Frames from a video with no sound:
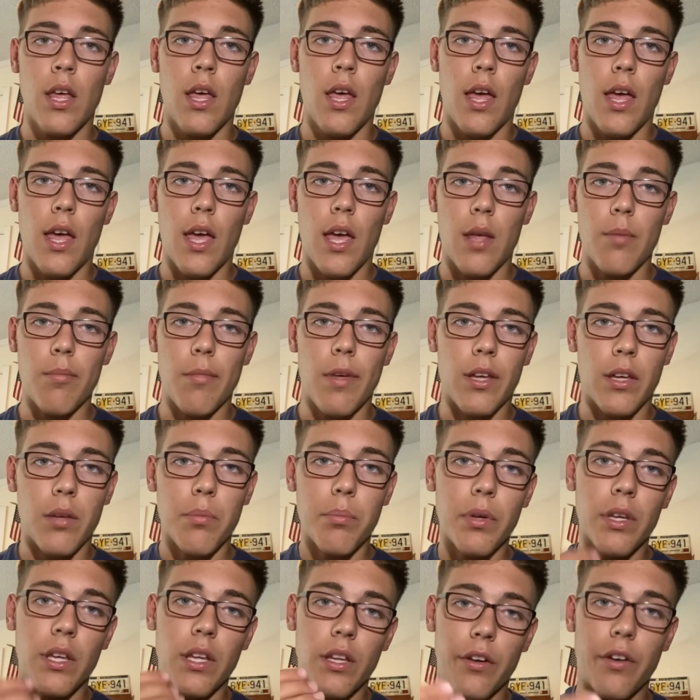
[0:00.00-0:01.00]
and make a
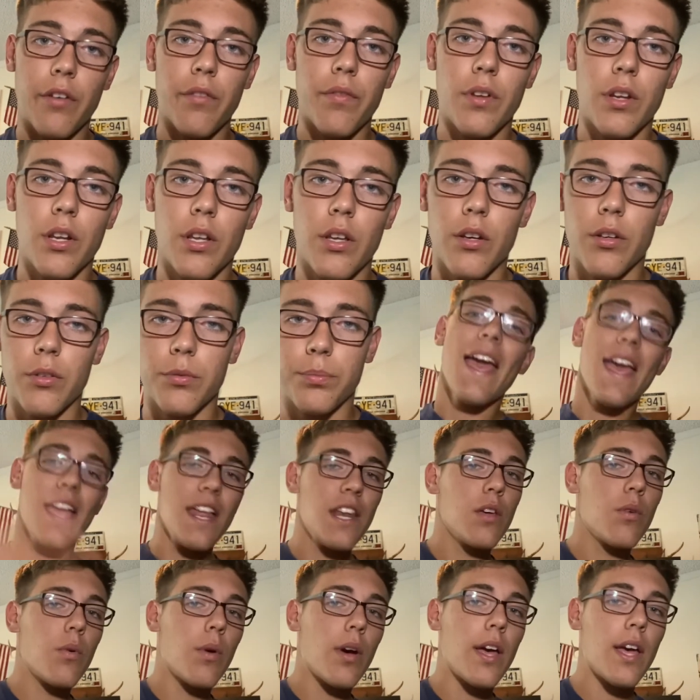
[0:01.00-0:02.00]
beginner video.
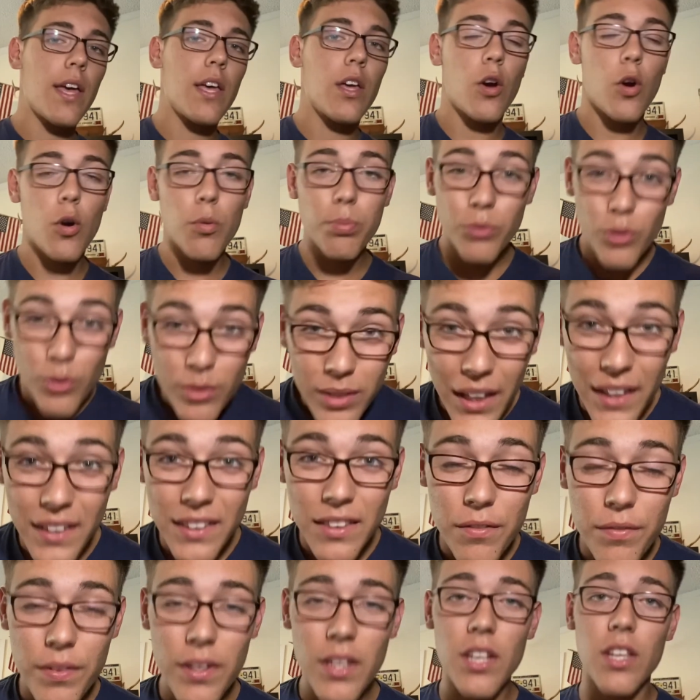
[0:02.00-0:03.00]
Anyway, hope you liked
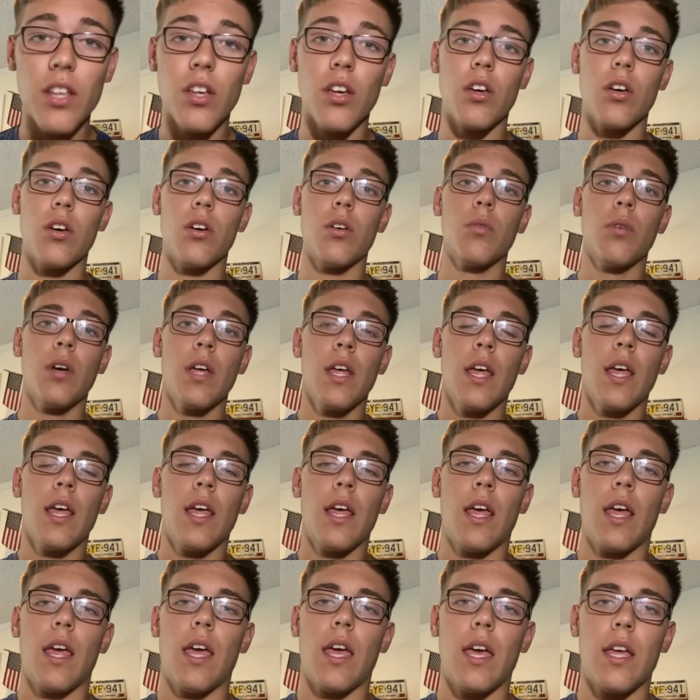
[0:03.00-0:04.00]
the video,
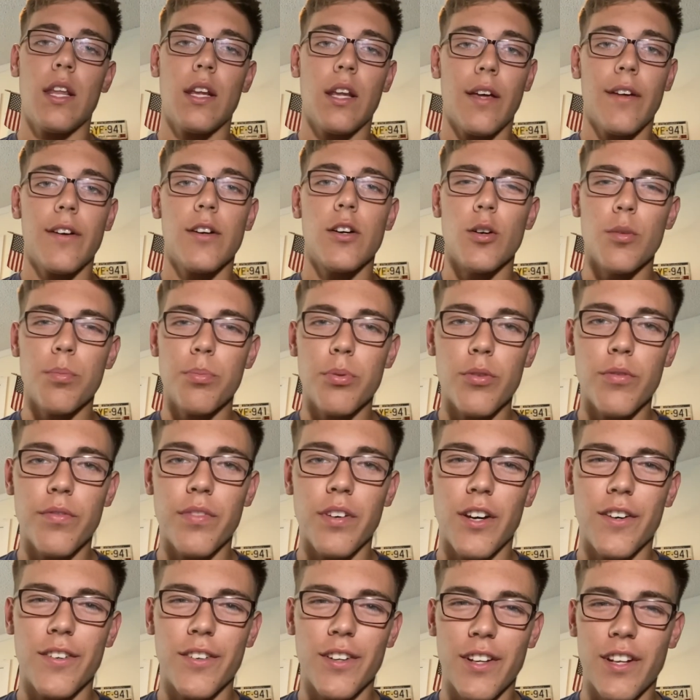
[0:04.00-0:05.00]
and I hope you
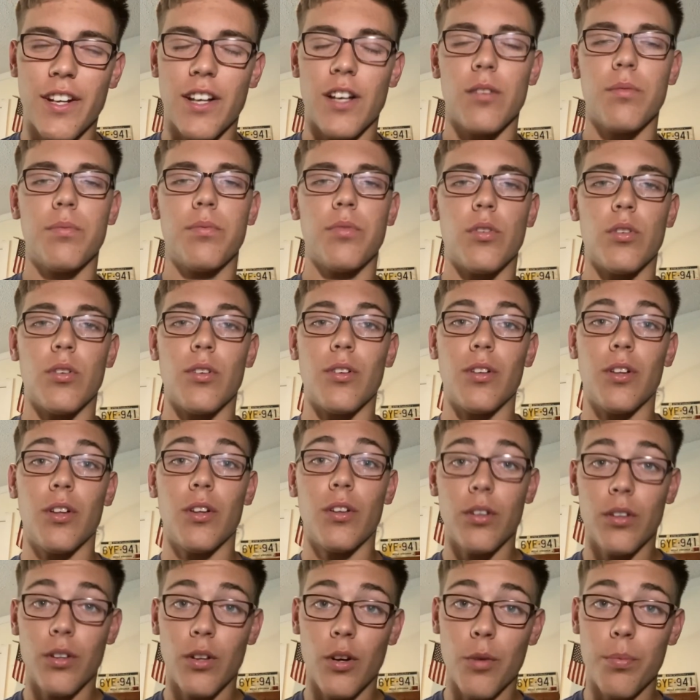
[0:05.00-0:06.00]
found it helpful.
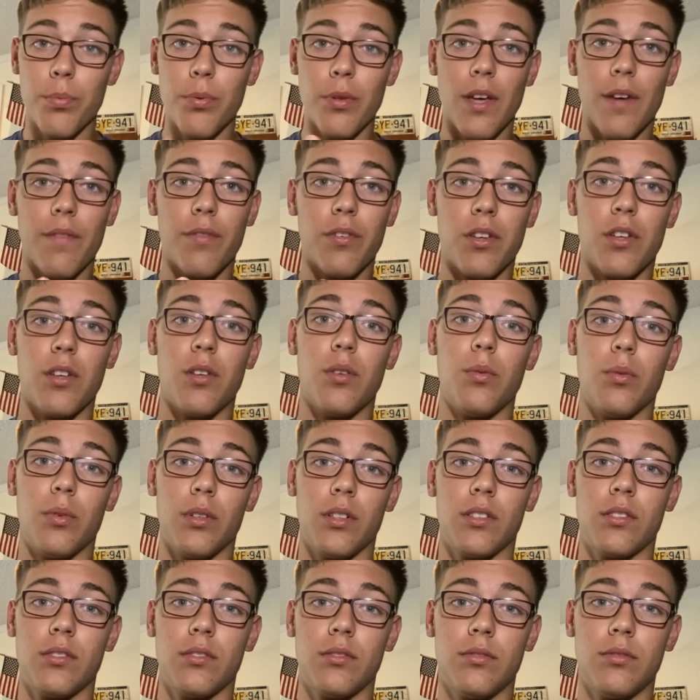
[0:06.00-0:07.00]
Hope you have a good one.